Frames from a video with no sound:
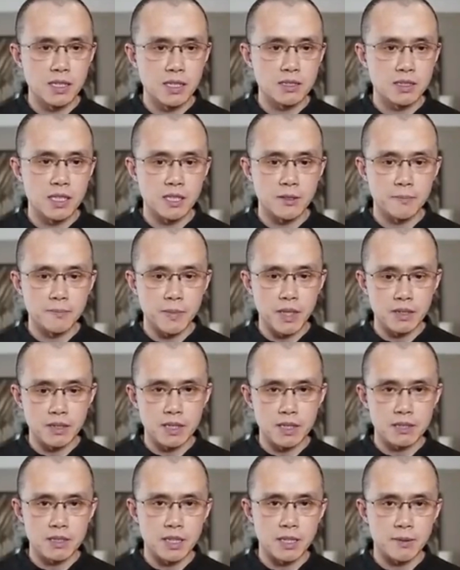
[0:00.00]
this
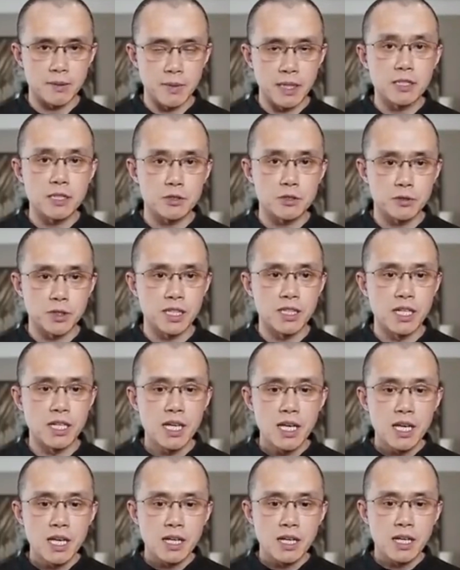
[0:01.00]
industry.
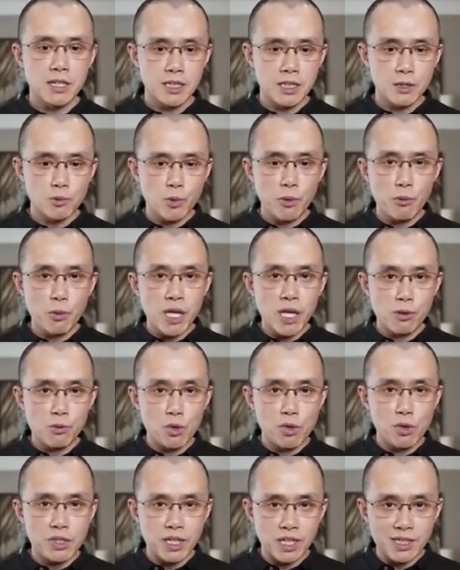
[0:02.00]
This way we
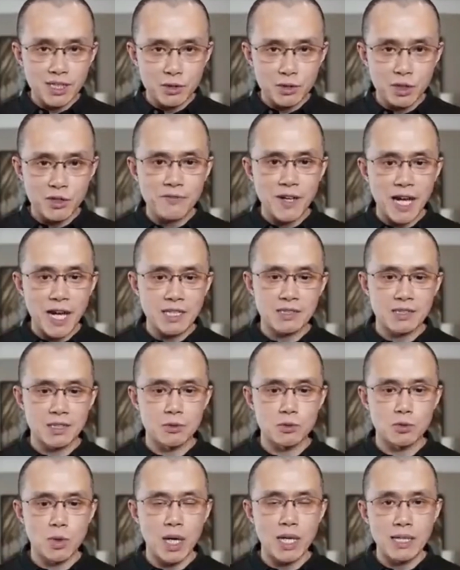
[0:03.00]
can grow the industry
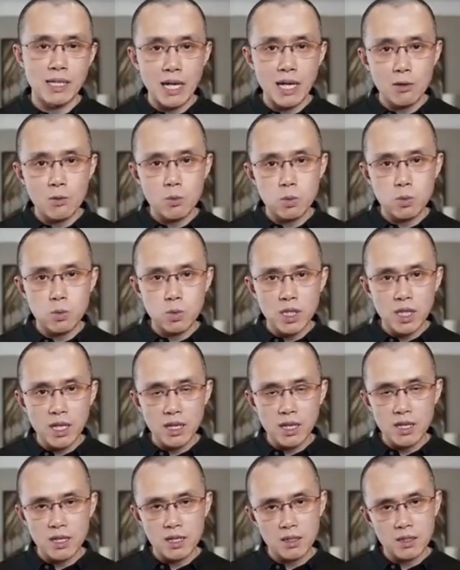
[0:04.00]
faster. Right now,
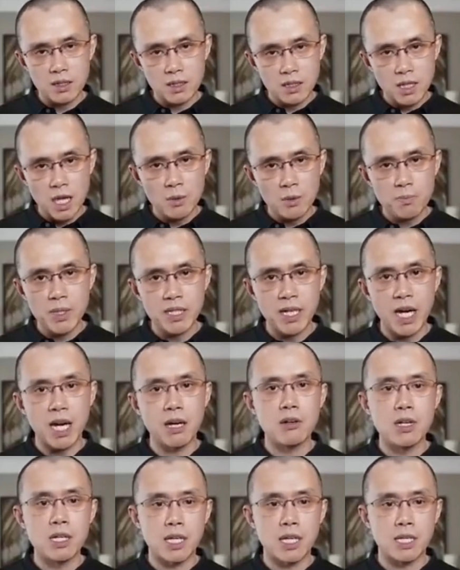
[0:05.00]
we not being
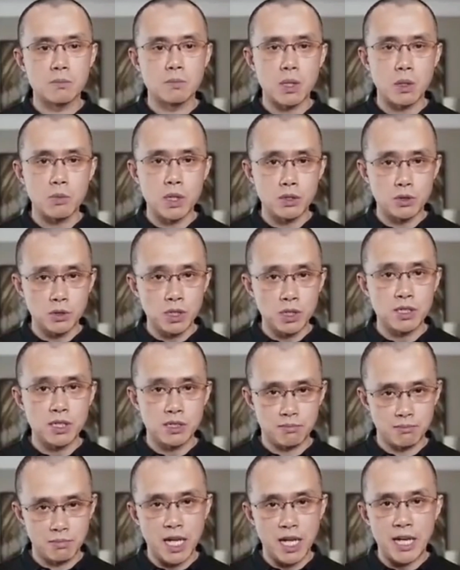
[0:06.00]
arrogant, but we're
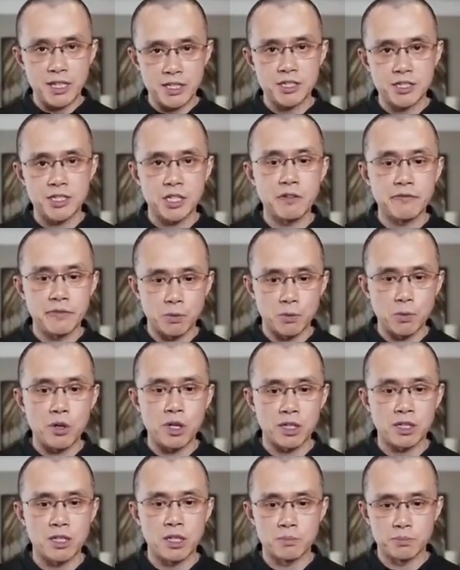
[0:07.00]
doing the lion's share of the
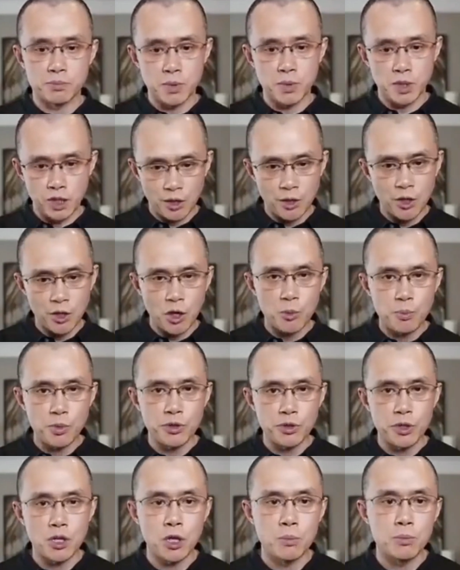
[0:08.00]
work on
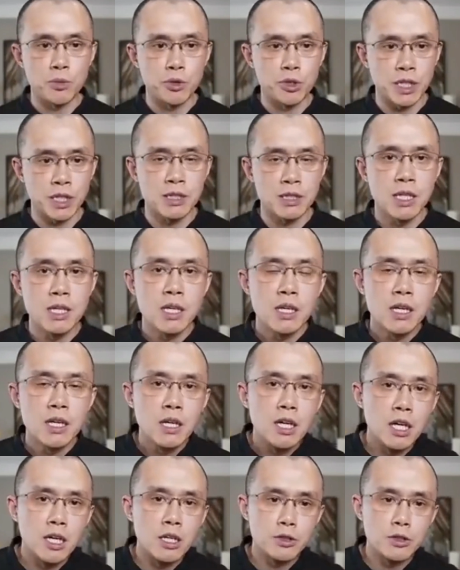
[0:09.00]
onboarding
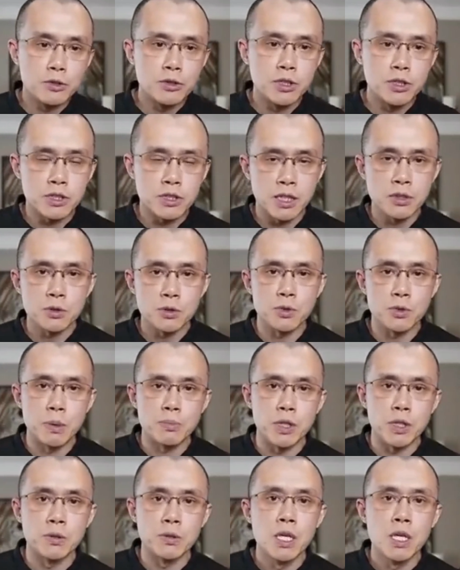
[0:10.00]
users into
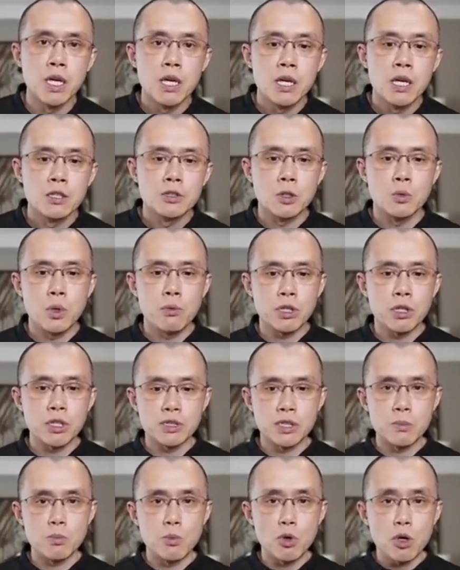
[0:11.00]
crypto. So we
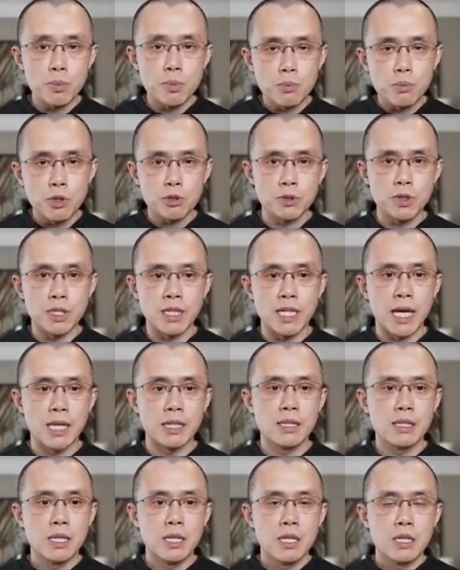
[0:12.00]
want to see more people doing
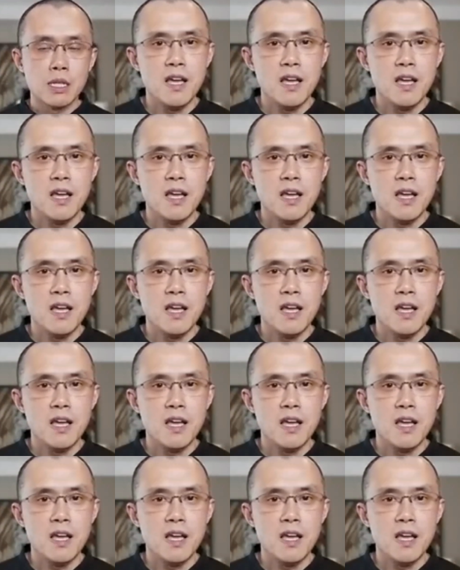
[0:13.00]
that.